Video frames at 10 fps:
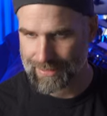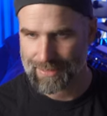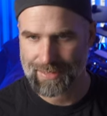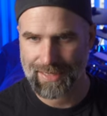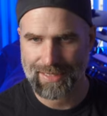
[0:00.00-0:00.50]

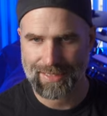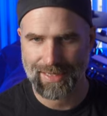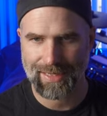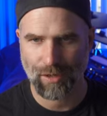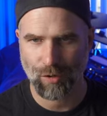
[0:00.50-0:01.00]
six
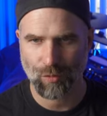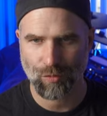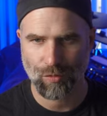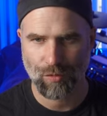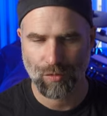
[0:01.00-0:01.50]

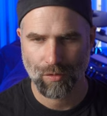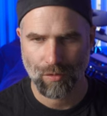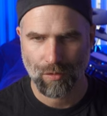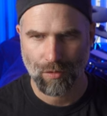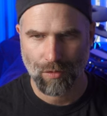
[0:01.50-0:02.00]
kilos
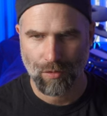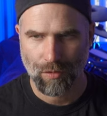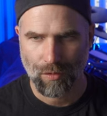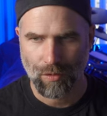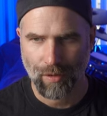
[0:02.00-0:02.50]

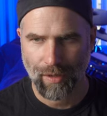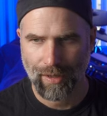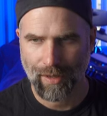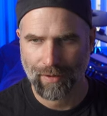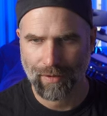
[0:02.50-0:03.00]

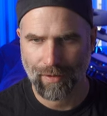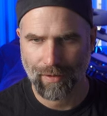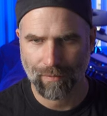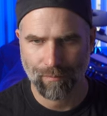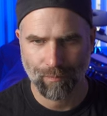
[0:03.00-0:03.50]
and uh,